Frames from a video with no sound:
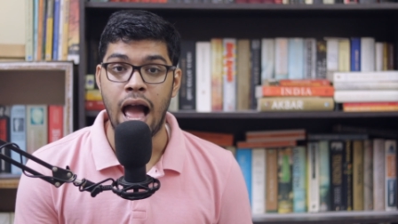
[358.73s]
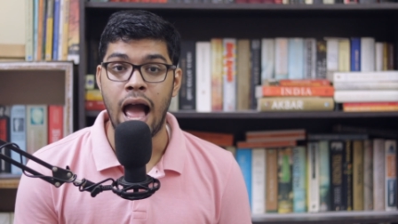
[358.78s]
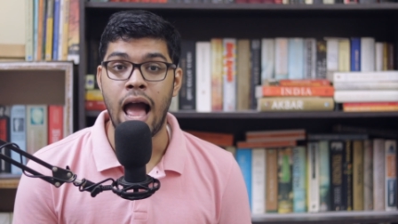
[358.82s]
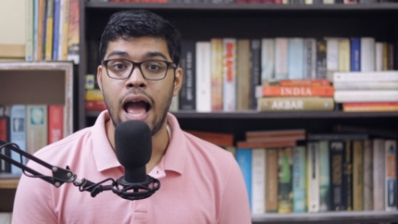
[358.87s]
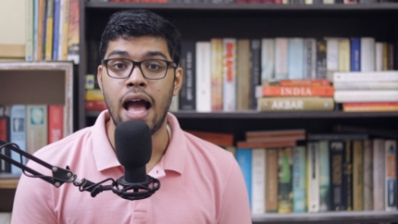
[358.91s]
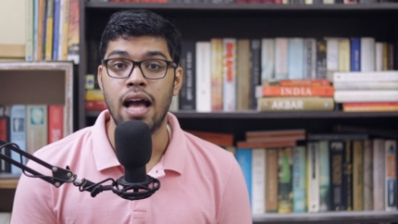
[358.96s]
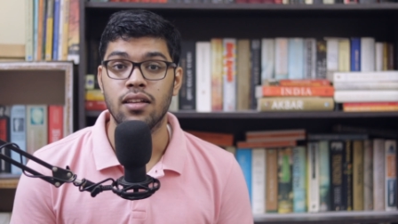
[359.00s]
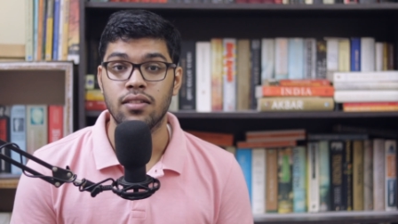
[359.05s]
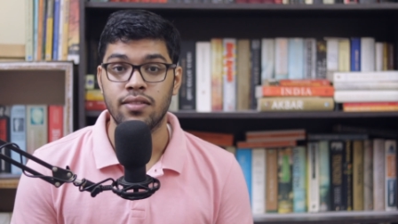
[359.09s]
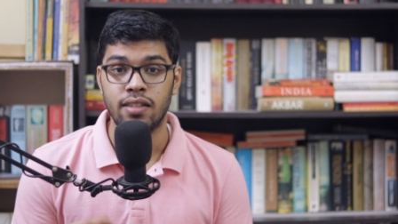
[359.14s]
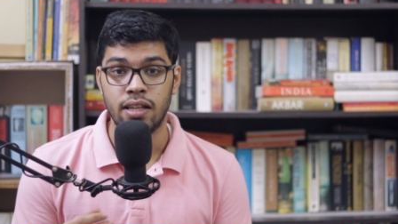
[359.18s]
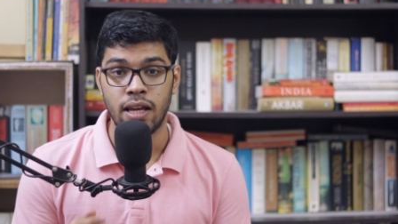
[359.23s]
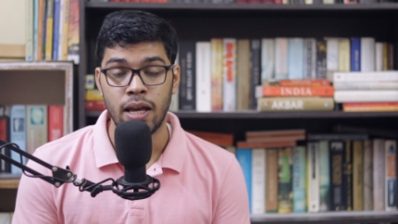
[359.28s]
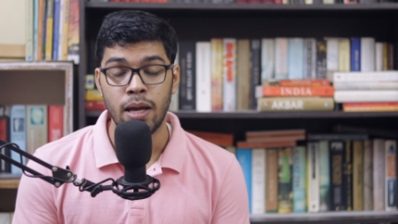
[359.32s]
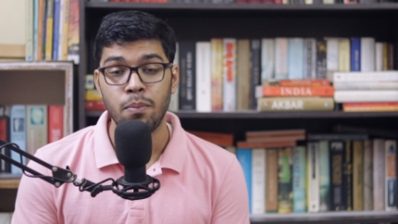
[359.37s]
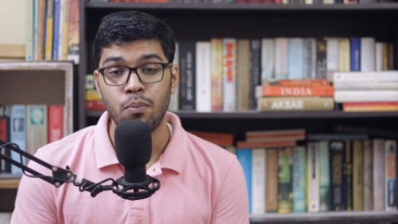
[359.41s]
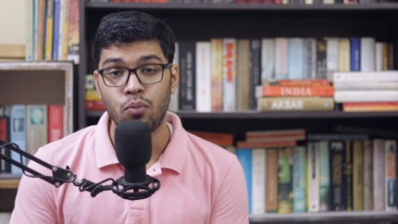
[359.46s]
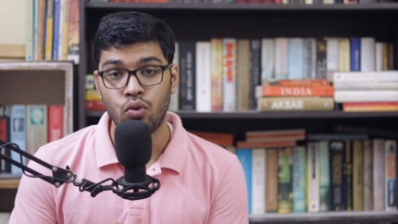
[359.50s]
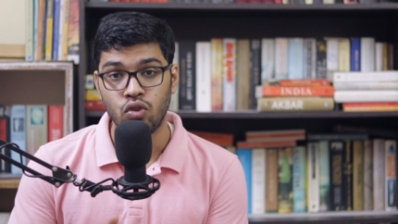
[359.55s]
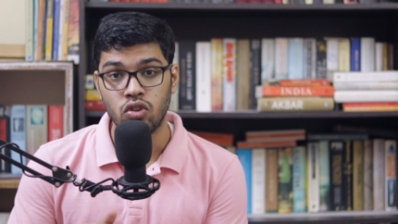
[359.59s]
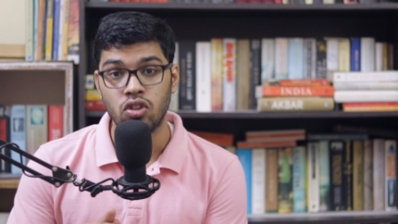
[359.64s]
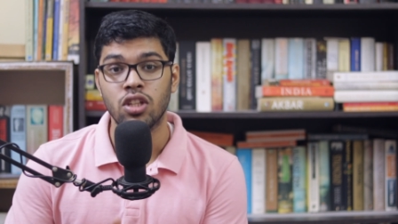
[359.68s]
as a
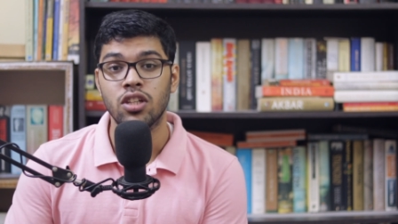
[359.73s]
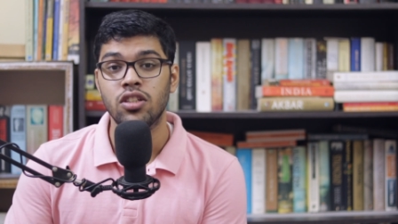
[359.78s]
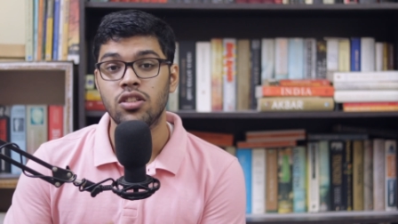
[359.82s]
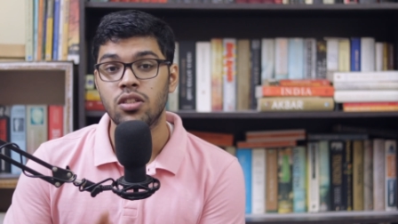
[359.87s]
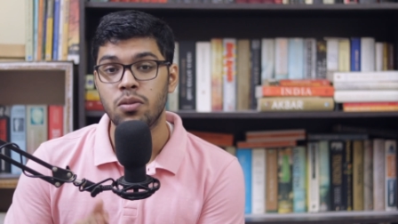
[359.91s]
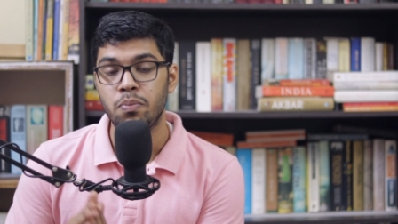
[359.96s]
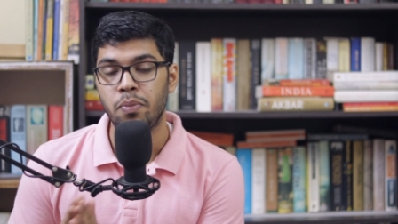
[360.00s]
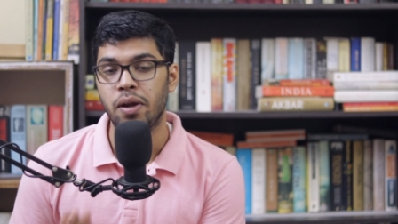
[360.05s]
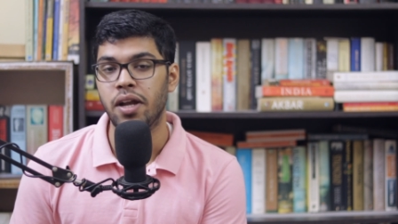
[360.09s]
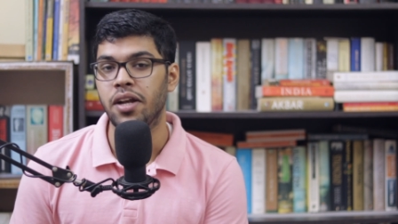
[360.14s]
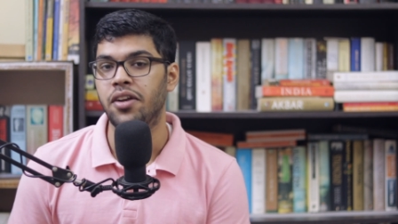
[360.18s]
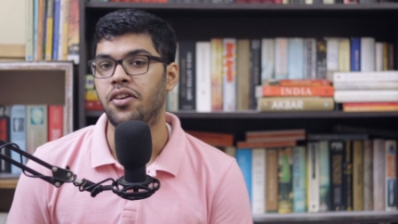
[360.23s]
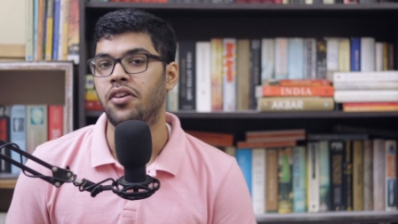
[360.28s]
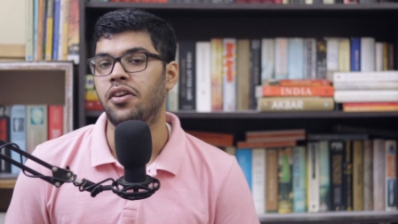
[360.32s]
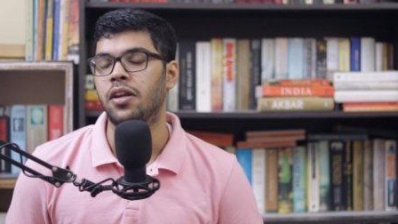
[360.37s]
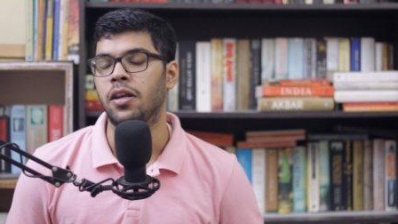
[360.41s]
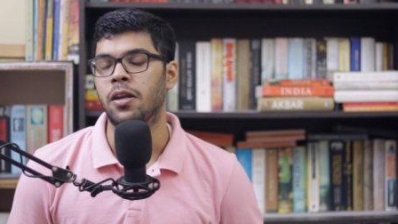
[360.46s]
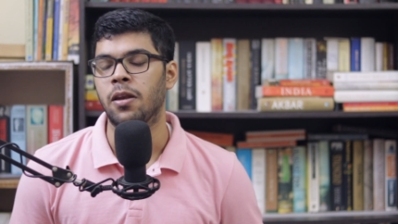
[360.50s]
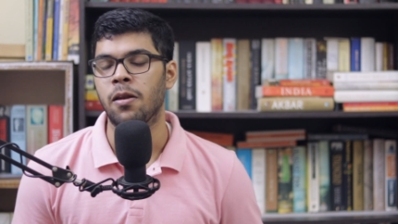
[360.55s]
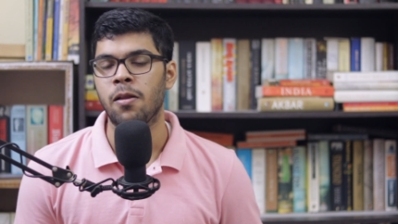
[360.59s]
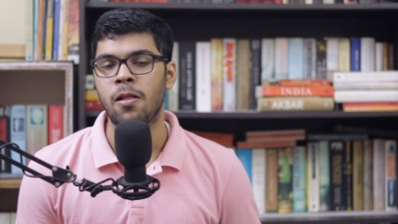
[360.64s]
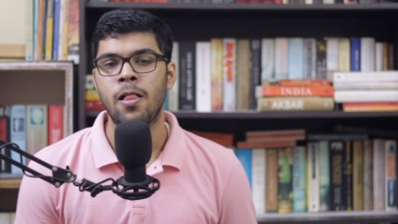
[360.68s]
Buddhist
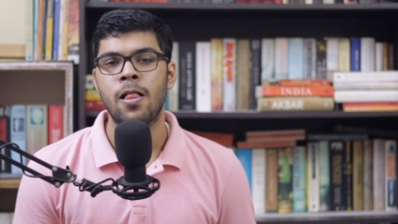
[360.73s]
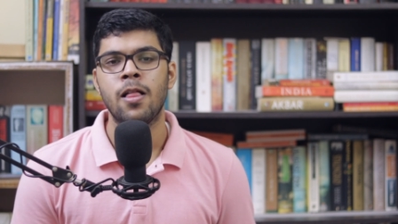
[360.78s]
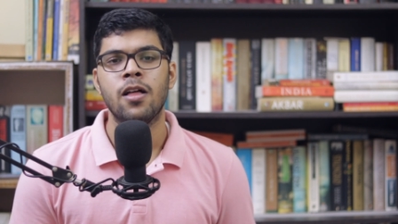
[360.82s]
patron?